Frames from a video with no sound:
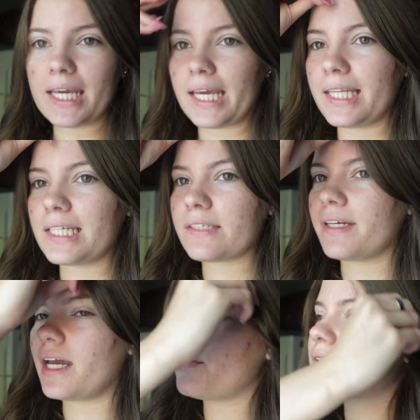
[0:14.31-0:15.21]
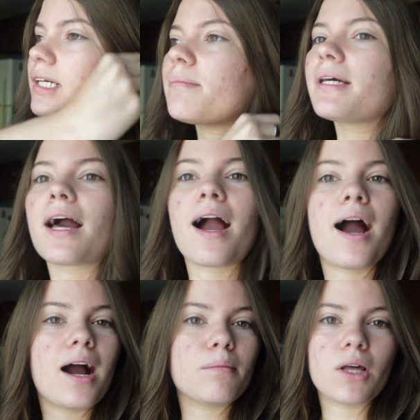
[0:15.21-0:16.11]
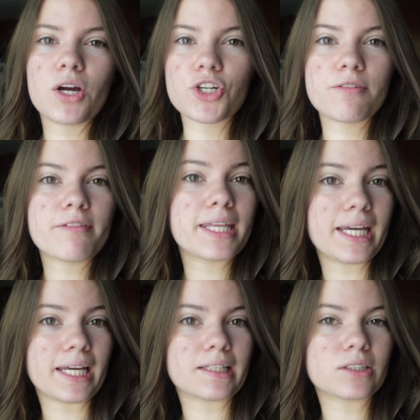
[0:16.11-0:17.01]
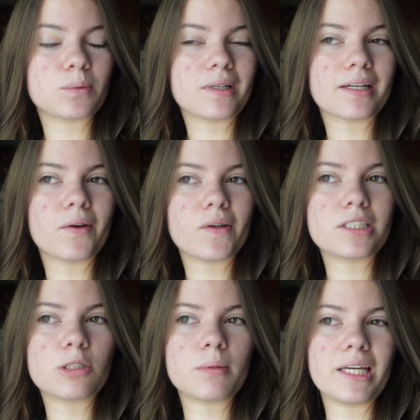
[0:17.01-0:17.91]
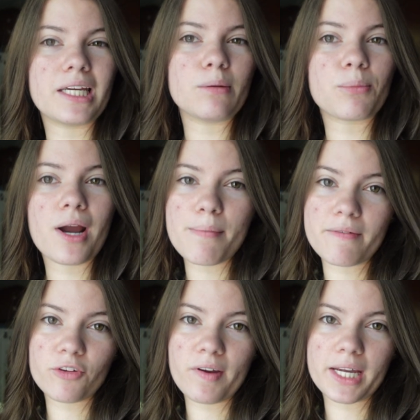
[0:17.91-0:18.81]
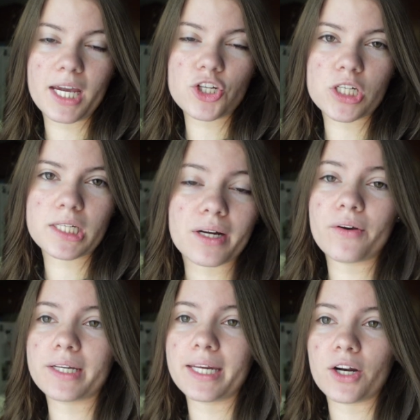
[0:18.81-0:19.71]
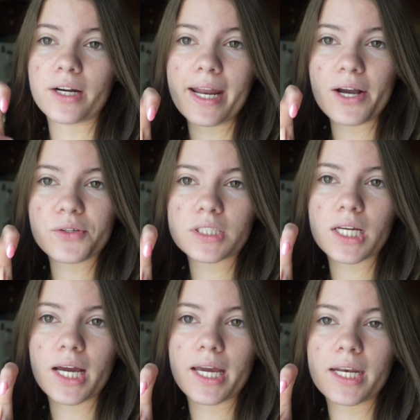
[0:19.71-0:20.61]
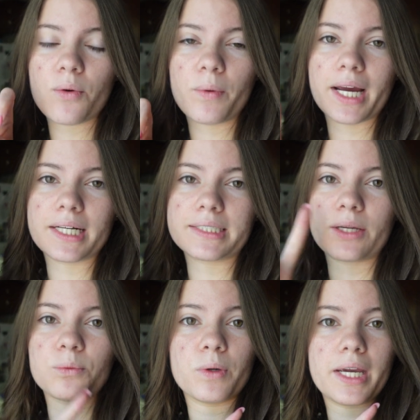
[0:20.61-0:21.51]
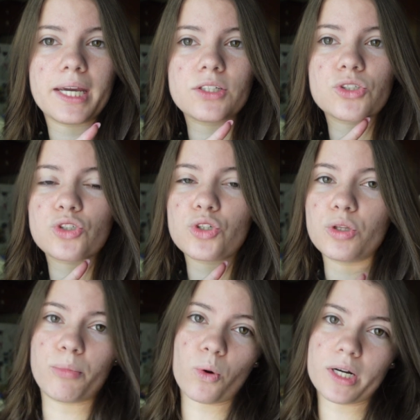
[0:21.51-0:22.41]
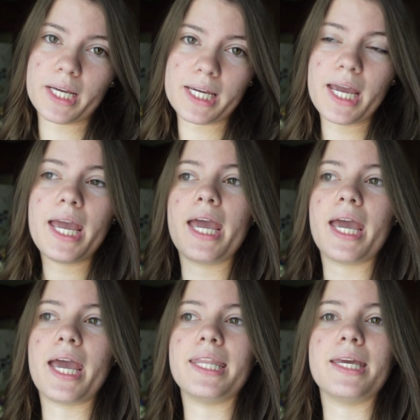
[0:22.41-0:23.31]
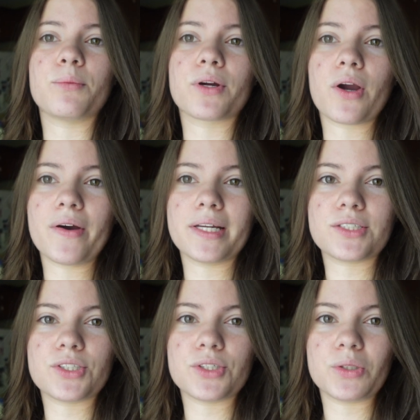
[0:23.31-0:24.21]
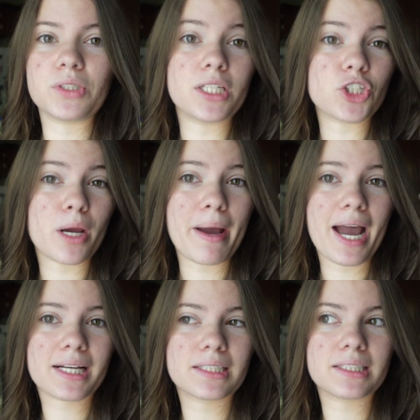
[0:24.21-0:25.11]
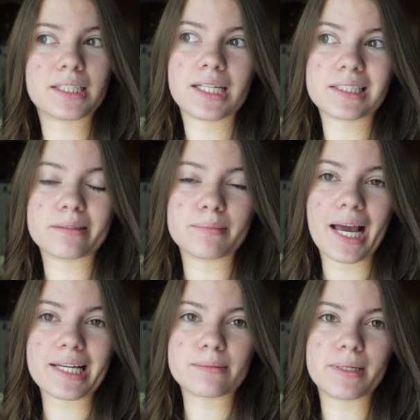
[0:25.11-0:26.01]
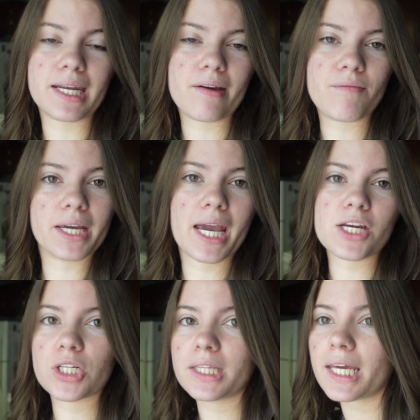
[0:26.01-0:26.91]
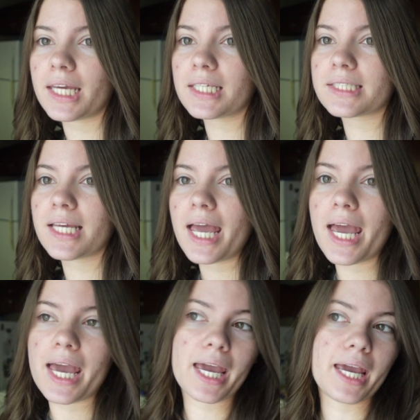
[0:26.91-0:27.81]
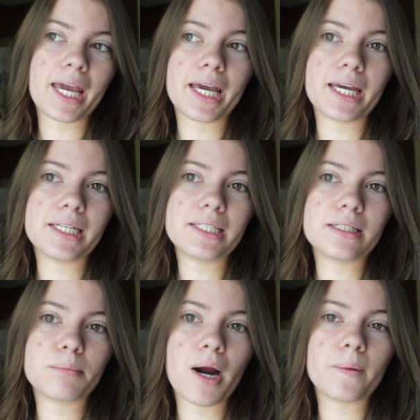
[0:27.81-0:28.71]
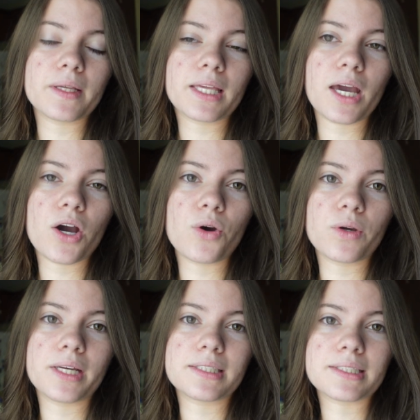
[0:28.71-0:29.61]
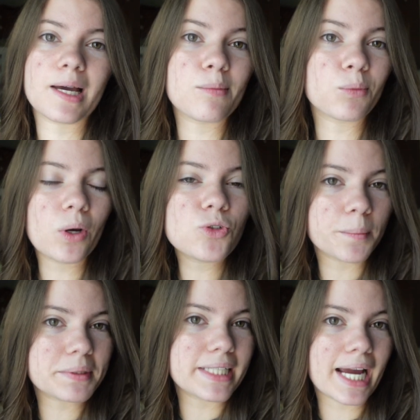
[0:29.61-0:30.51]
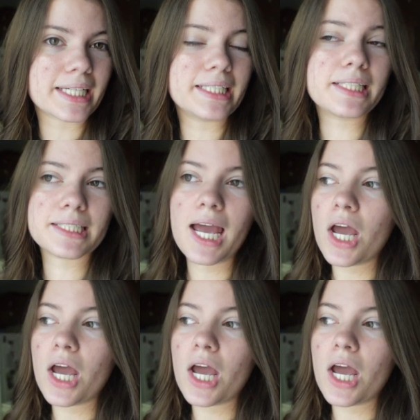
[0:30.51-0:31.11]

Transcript: In this video, it's going to be like a hoblosh of things. We're going to be prepping for vacation. We're going to get our nails done. We got to take Riggs to the boarding. And then we're going to TJ Maxx to get some last minute vacation things. And probably go get some road trip snackies.